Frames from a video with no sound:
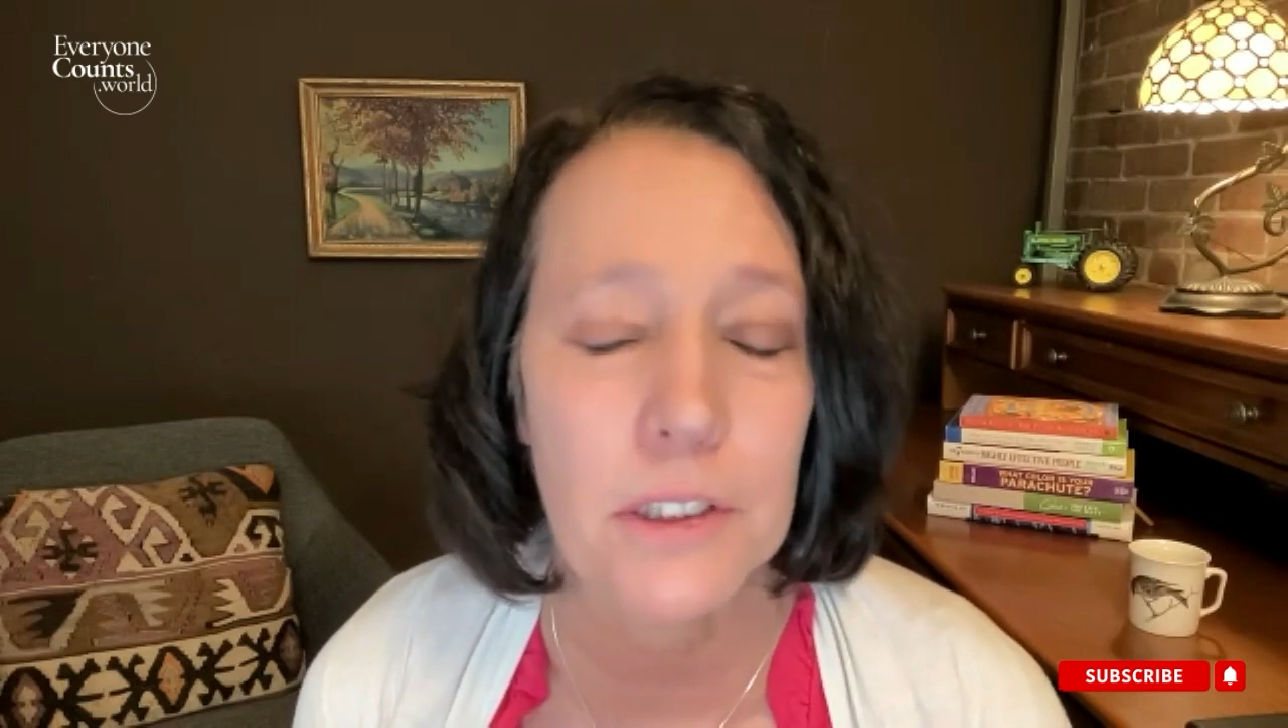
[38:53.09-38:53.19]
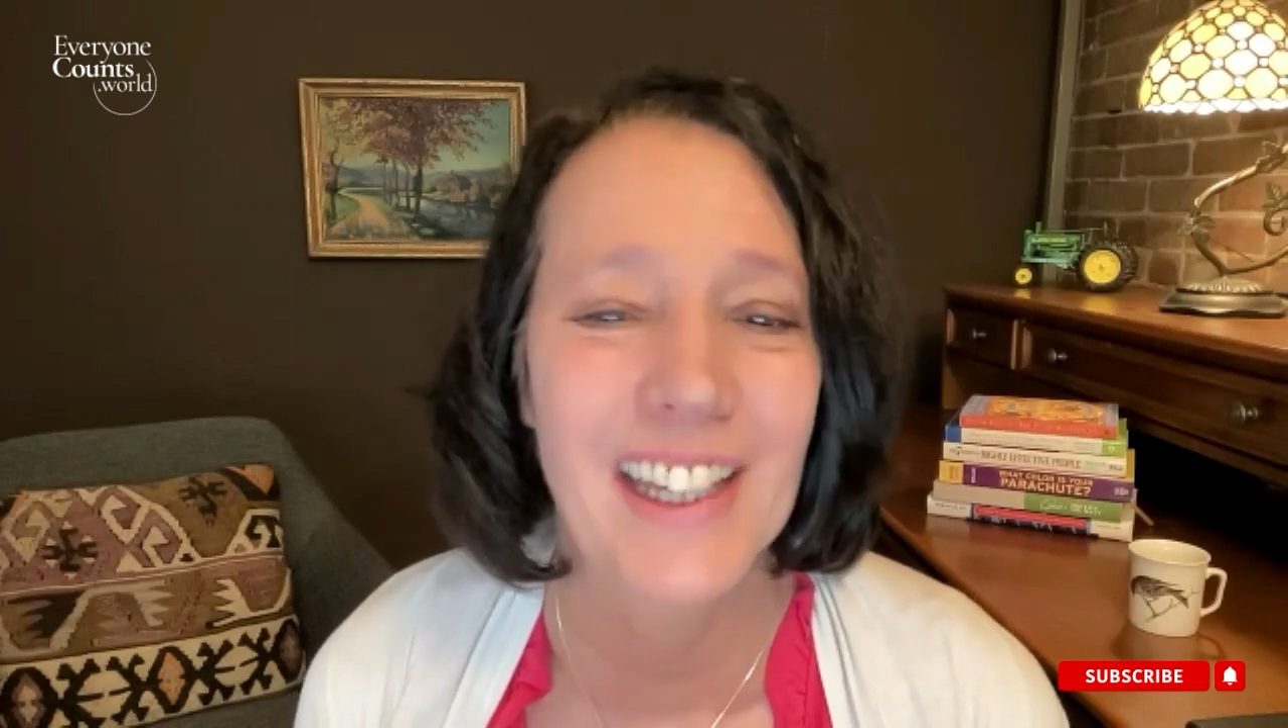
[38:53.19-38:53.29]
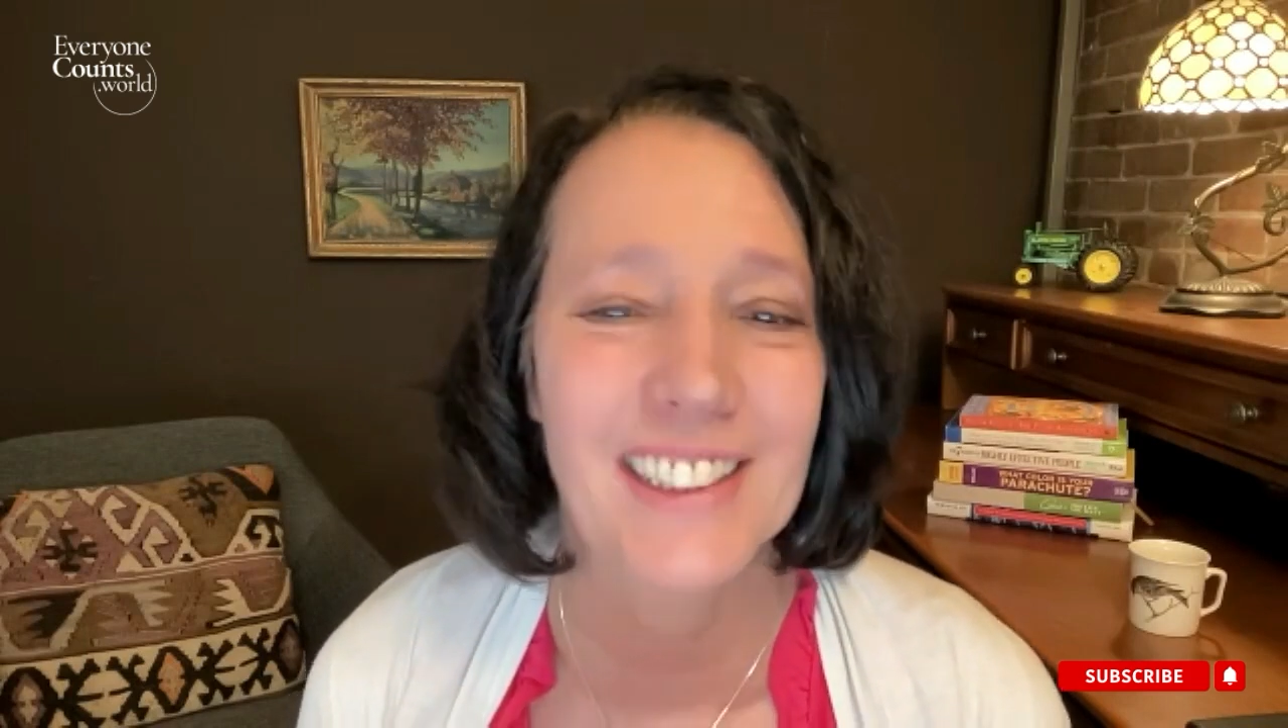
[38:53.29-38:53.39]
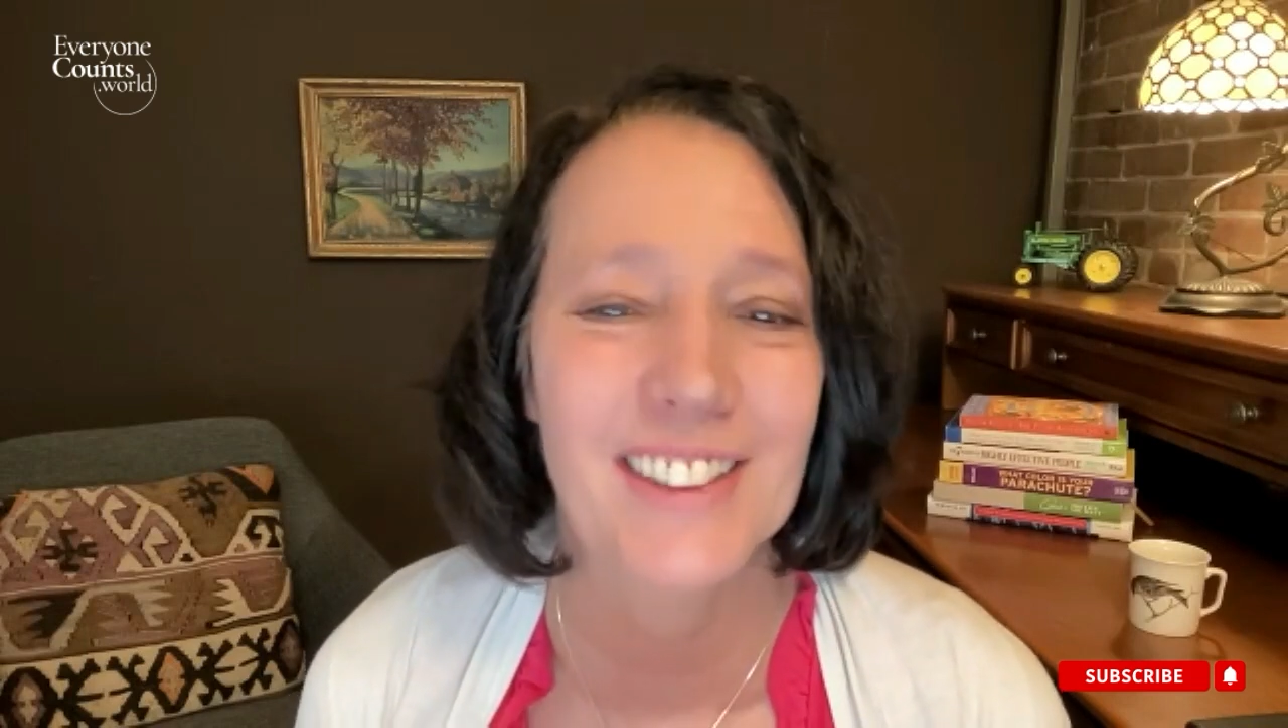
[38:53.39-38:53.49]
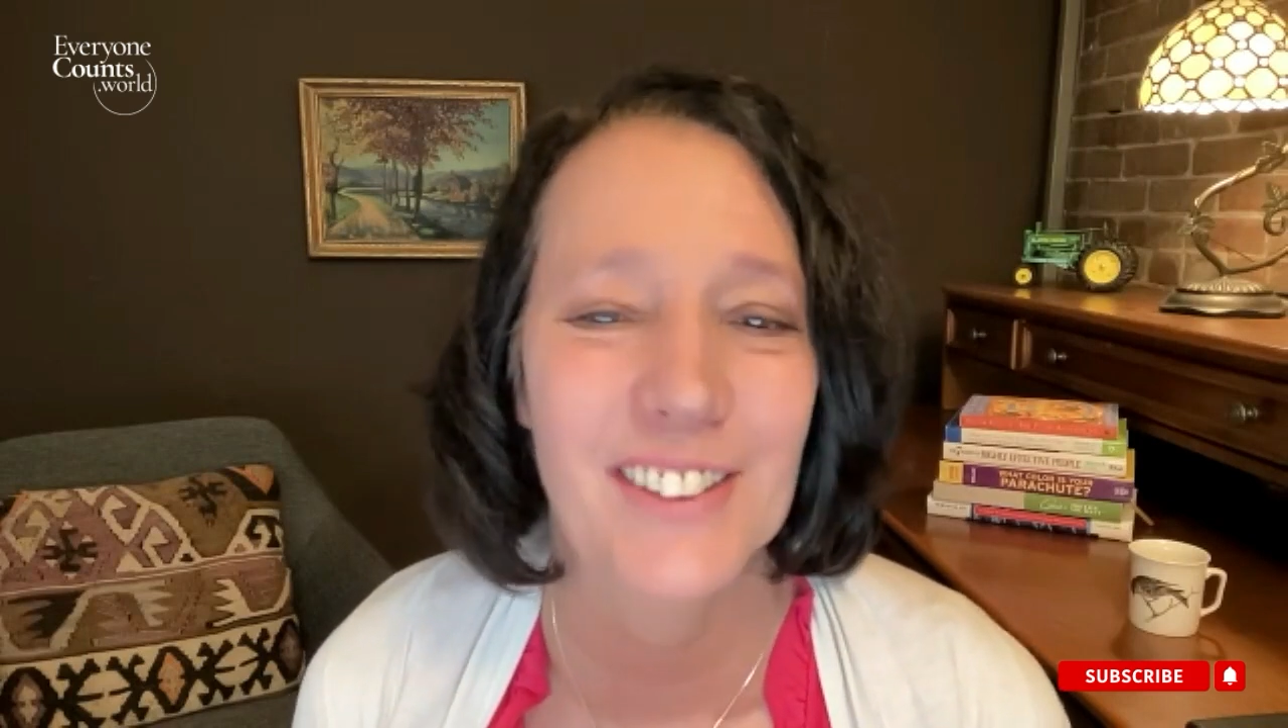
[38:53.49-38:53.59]

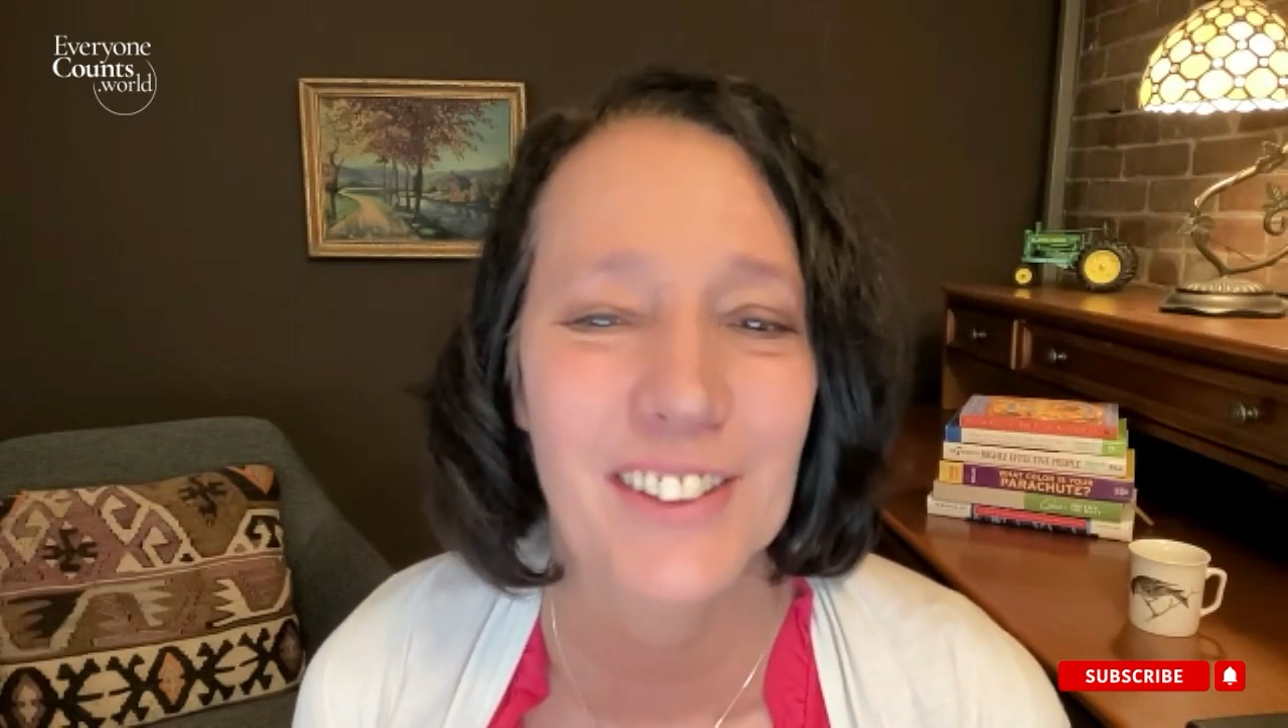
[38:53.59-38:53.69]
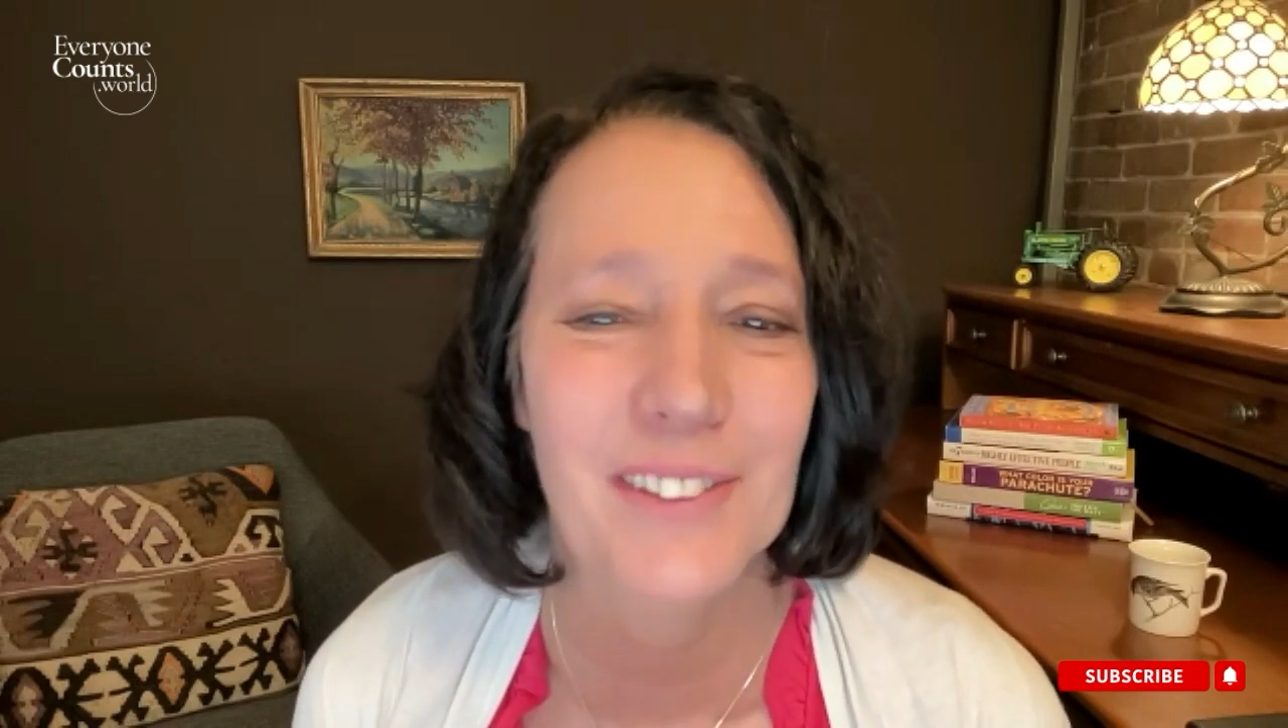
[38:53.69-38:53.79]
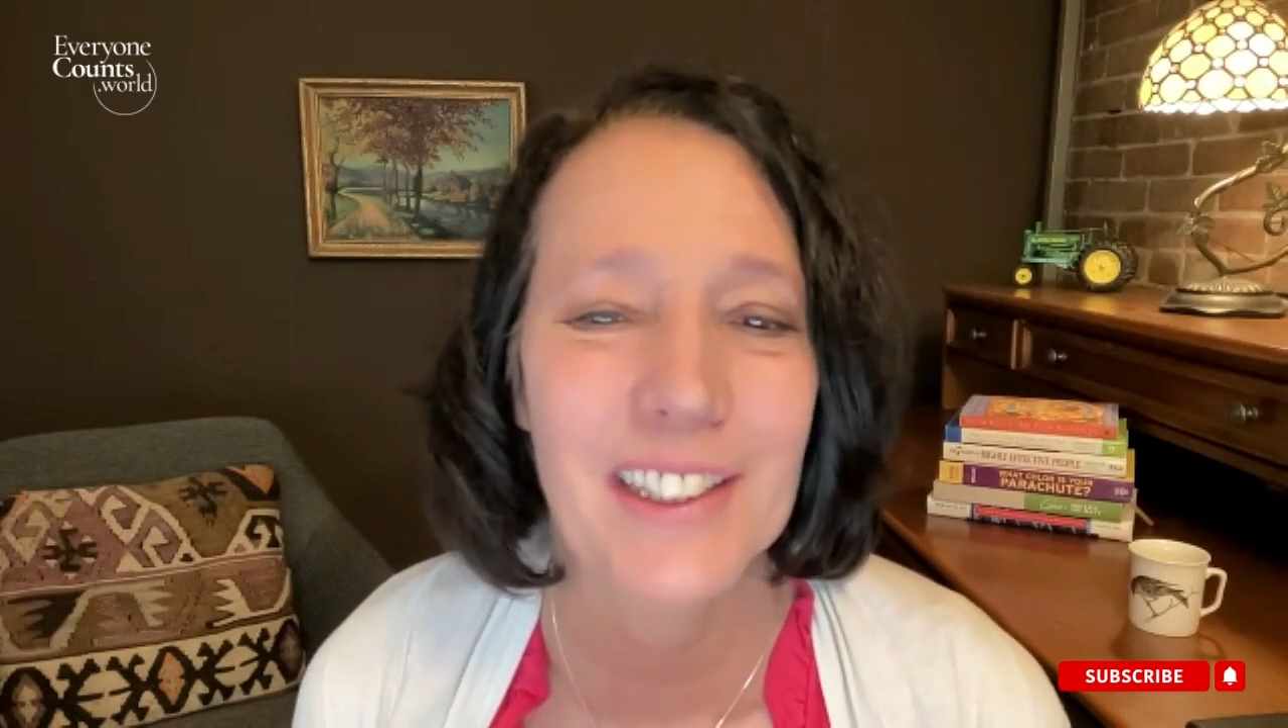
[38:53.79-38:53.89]
make sure that you